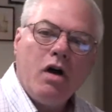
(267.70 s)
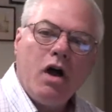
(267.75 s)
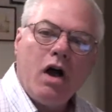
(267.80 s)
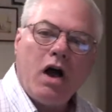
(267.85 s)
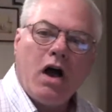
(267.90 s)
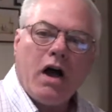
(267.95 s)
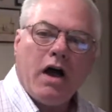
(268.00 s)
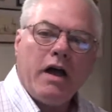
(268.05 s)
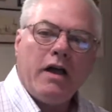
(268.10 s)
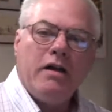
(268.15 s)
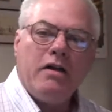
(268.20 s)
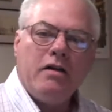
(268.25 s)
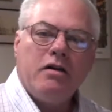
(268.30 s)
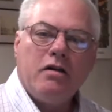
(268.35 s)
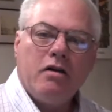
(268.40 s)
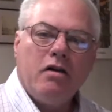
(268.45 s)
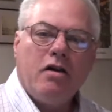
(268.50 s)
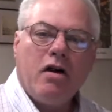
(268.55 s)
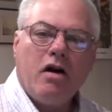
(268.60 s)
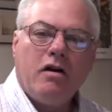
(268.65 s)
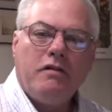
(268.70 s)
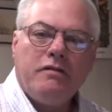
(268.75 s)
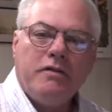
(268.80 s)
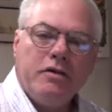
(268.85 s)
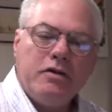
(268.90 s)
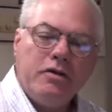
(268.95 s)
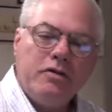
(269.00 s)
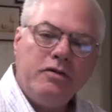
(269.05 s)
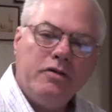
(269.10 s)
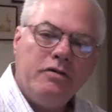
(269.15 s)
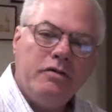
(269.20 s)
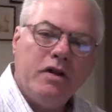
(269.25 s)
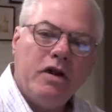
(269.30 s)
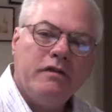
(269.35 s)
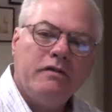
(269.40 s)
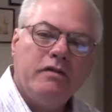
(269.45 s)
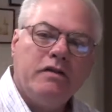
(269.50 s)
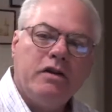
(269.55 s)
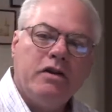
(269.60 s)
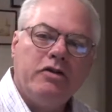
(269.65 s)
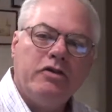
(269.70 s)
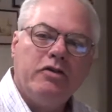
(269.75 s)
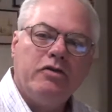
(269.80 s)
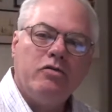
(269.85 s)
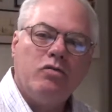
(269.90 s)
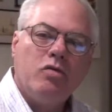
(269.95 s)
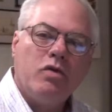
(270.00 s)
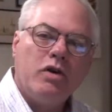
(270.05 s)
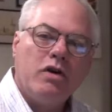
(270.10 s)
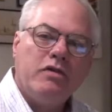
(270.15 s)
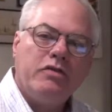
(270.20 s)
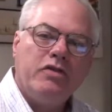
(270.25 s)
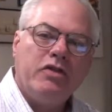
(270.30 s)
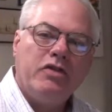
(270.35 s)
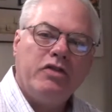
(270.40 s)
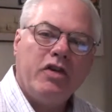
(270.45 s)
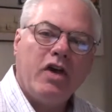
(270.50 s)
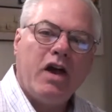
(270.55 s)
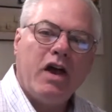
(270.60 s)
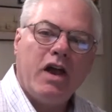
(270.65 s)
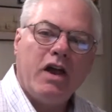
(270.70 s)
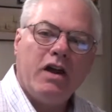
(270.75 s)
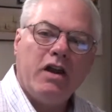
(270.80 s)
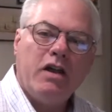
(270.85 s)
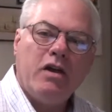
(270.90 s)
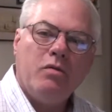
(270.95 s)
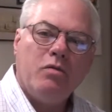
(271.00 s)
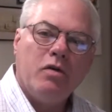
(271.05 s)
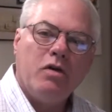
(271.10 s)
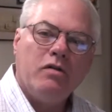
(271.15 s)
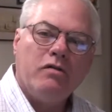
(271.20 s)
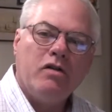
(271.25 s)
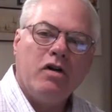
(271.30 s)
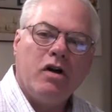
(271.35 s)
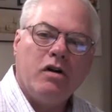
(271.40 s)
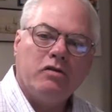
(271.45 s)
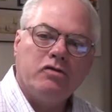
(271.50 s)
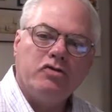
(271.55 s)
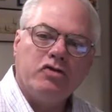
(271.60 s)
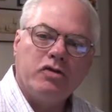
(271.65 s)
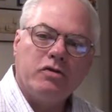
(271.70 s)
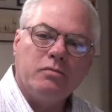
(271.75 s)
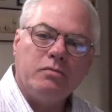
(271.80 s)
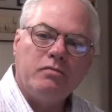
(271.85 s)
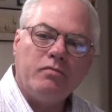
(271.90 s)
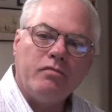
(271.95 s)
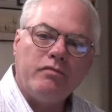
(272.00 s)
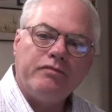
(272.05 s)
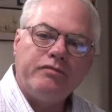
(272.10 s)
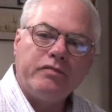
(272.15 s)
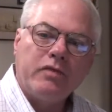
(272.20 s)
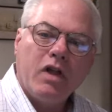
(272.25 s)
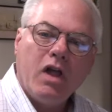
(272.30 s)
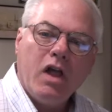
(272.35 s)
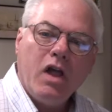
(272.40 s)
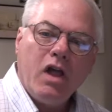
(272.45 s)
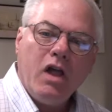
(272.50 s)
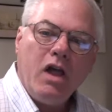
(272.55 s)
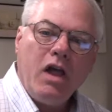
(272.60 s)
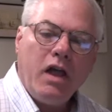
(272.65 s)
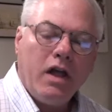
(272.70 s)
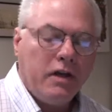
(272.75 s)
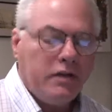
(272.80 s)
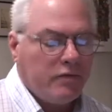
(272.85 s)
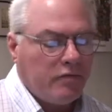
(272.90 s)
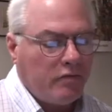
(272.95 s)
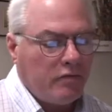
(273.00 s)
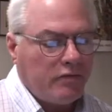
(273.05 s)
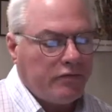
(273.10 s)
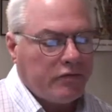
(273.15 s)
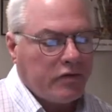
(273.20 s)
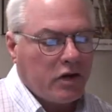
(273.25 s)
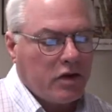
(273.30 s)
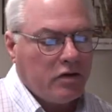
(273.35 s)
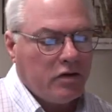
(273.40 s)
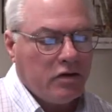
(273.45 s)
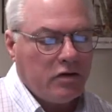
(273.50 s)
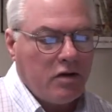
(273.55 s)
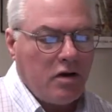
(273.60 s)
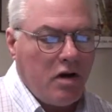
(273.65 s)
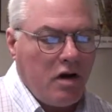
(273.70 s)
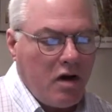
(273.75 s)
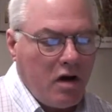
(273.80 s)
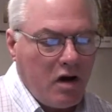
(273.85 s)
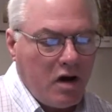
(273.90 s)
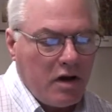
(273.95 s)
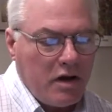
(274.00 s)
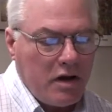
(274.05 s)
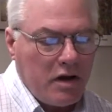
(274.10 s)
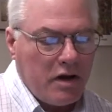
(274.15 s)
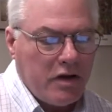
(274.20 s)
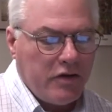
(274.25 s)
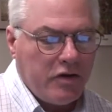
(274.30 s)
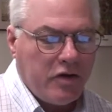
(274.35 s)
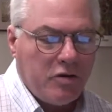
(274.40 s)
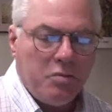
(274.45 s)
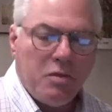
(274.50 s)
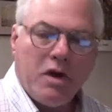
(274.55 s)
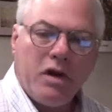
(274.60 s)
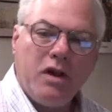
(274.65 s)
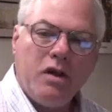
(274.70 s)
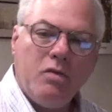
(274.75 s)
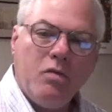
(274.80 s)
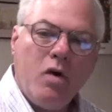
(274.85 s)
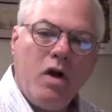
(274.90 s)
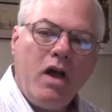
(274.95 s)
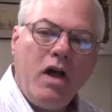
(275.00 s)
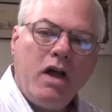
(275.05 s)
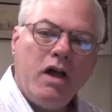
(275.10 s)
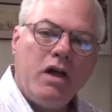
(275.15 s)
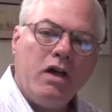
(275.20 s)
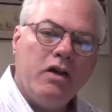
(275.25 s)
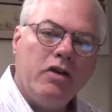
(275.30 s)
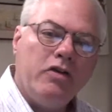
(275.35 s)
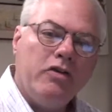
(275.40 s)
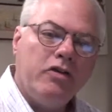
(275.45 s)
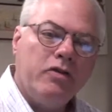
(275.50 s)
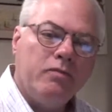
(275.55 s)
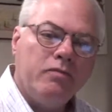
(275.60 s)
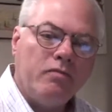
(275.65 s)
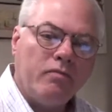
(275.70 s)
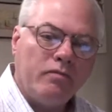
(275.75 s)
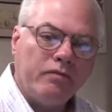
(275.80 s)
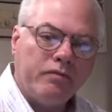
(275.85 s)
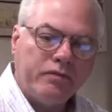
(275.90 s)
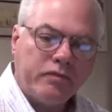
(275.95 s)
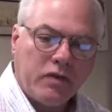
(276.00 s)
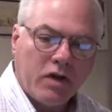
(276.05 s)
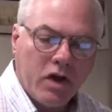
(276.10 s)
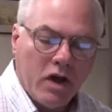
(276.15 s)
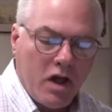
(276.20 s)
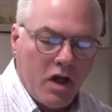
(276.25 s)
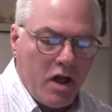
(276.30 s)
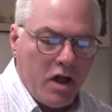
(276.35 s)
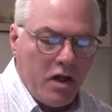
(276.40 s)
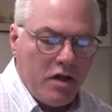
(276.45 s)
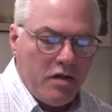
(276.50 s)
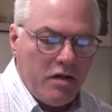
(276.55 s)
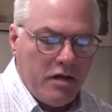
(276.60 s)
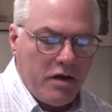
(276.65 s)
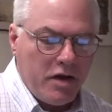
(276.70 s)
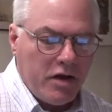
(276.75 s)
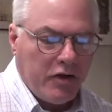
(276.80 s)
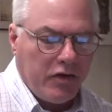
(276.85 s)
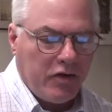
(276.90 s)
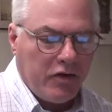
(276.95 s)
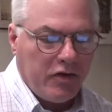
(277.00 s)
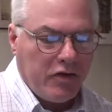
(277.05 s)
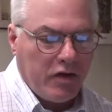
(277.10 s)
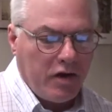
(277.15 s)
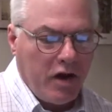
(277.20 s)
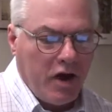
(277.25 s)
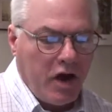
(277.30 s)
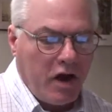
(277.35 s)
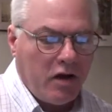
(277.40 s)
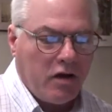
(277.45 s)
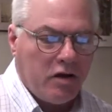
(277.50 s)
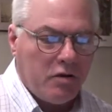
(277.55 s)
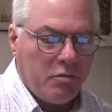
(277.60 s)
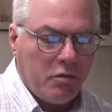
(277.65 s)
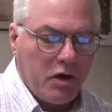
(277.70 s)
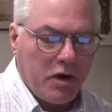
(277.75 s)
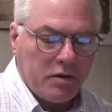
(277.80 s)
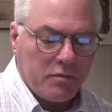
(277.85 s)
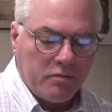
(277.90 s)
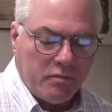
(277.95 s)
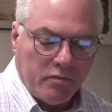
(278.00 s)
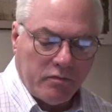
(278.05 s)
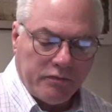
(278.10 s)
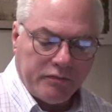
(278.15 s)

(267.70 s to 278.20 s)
I offer you 2 definitions, one of society and one of culture. And the law is in many ways this element